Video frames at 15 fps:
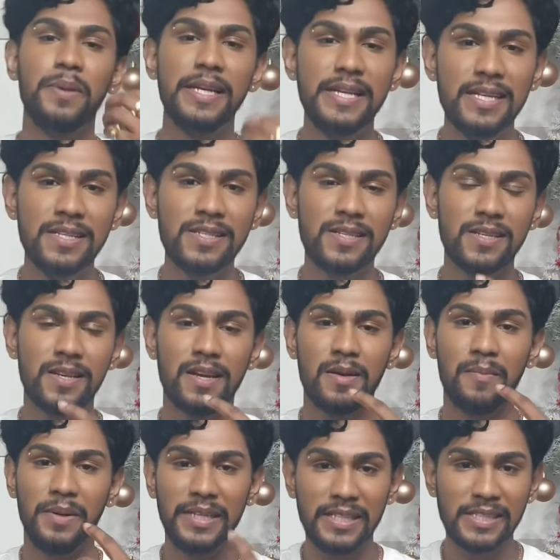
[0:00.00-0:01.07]
please
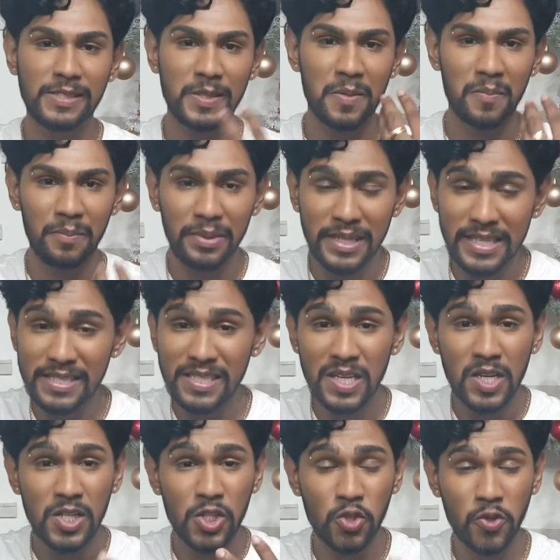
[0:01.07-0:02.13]
please please
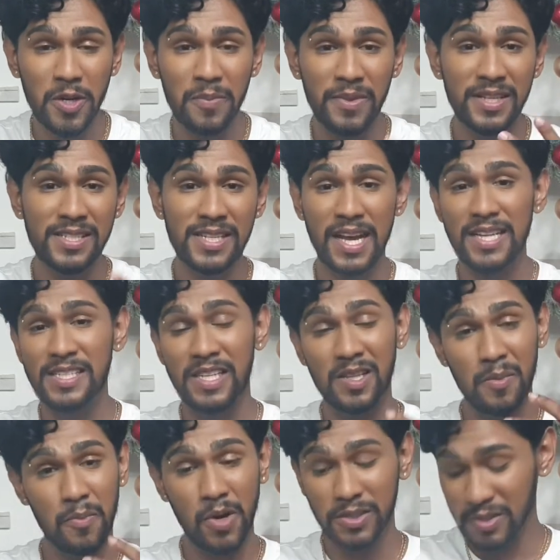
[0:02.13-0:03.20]
scrape the sides
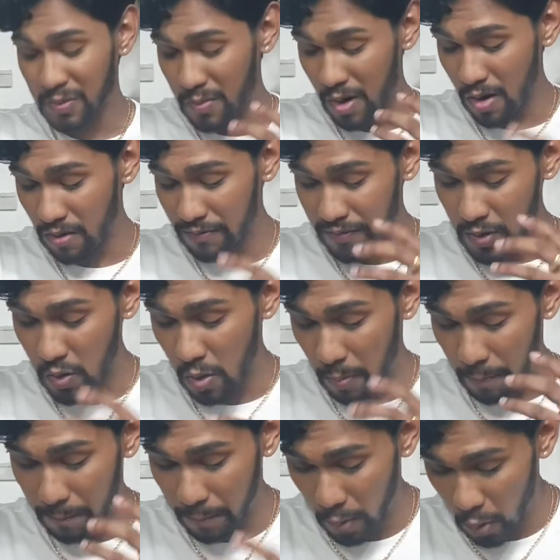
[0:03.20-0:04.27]
and the bottom of your
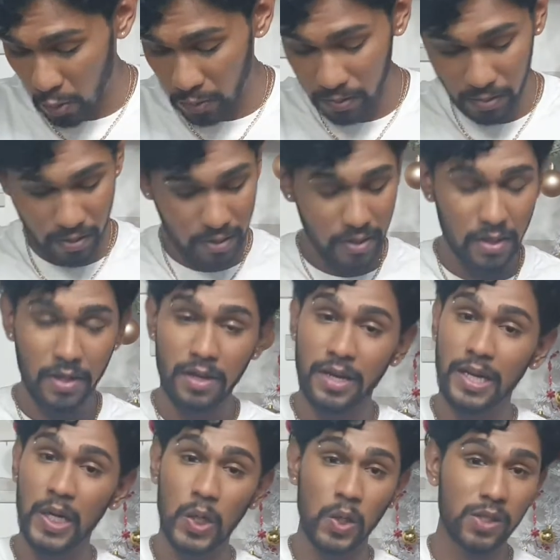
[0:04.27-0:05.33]
bowl
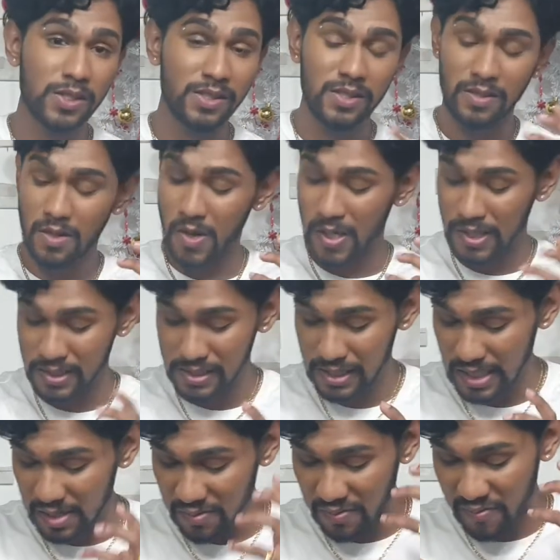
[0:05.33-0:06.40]
it looks
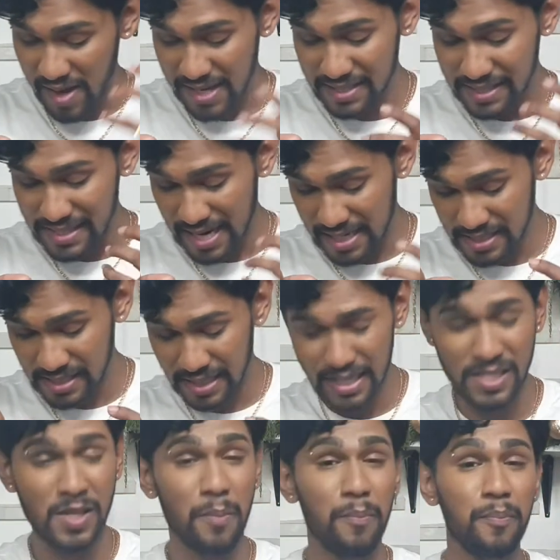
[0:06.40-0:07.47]
honestly fantastic
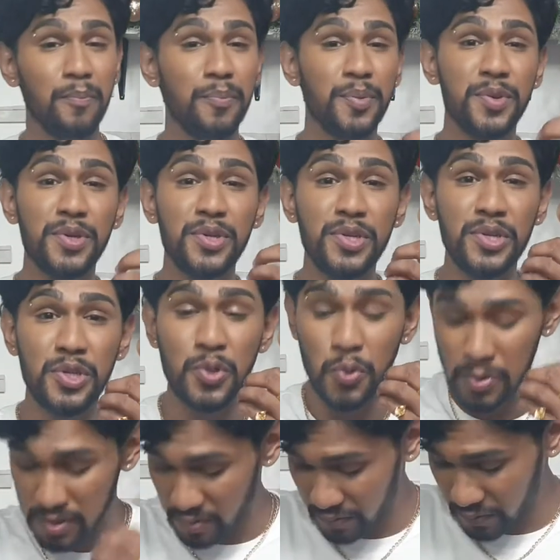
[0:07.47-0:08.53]
it's a
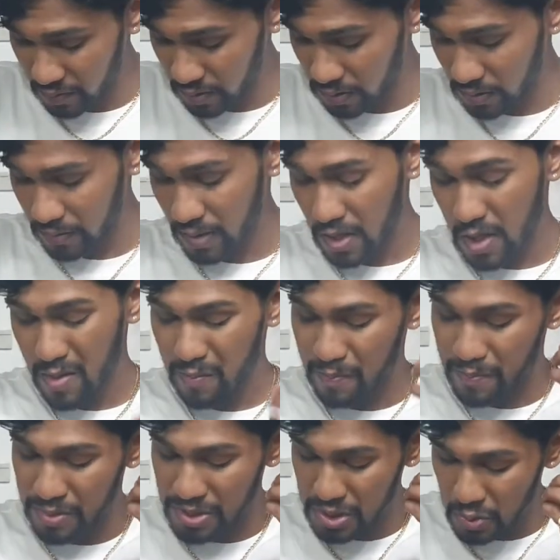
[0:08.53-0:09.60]
beautiful
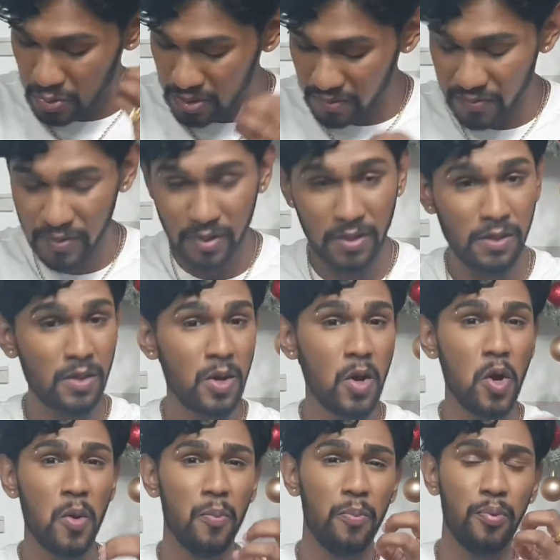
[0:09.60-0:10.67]
beautiful
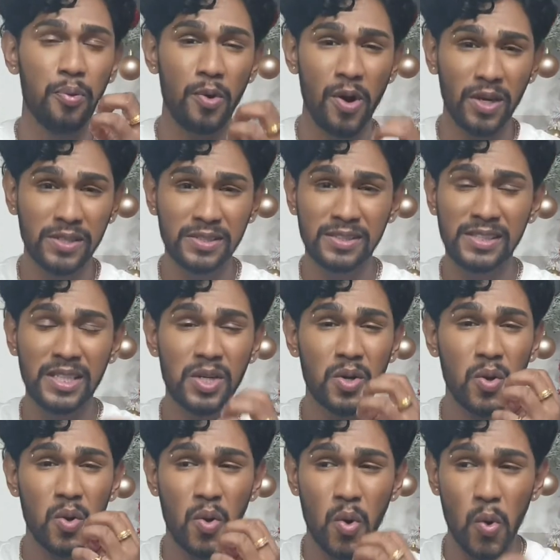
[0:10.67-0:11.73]
bronzy
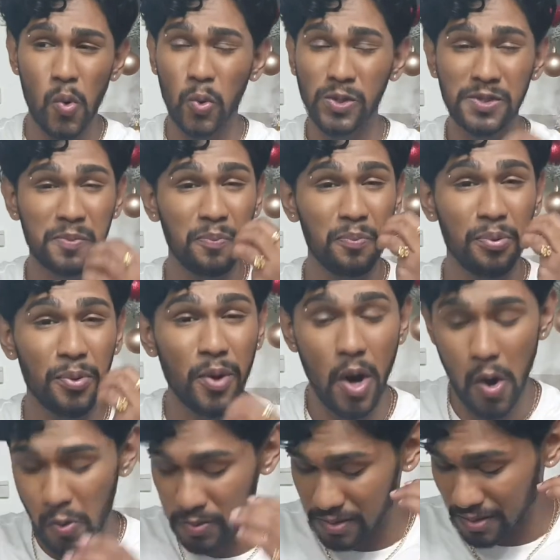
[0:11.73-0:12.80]
gold
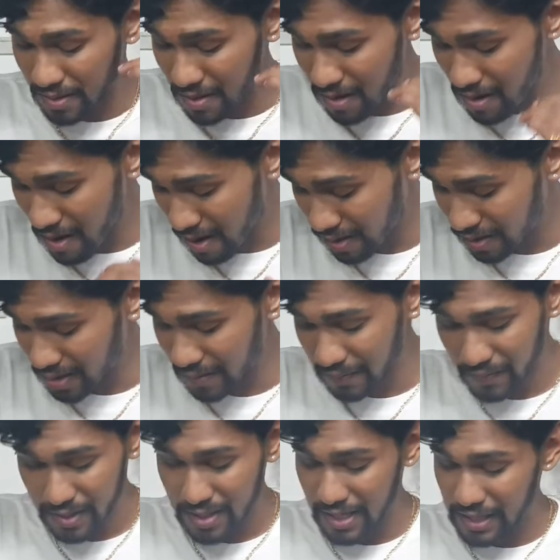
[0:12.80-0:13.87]
brown color
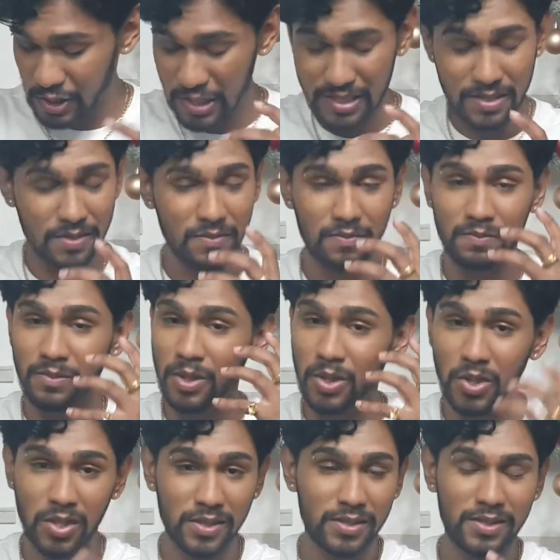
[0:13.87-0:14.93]
it just
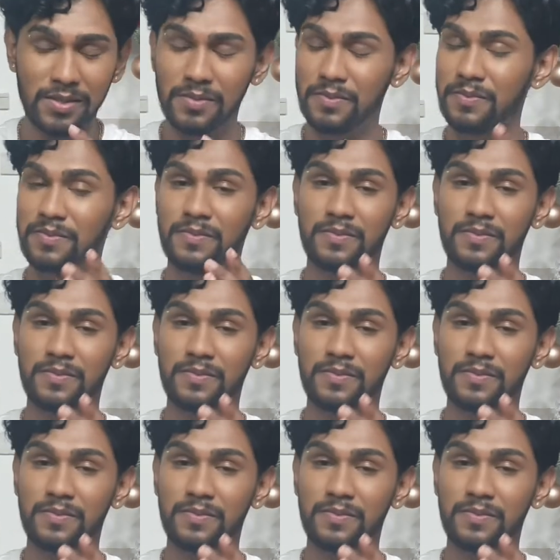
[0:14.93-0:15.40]
looks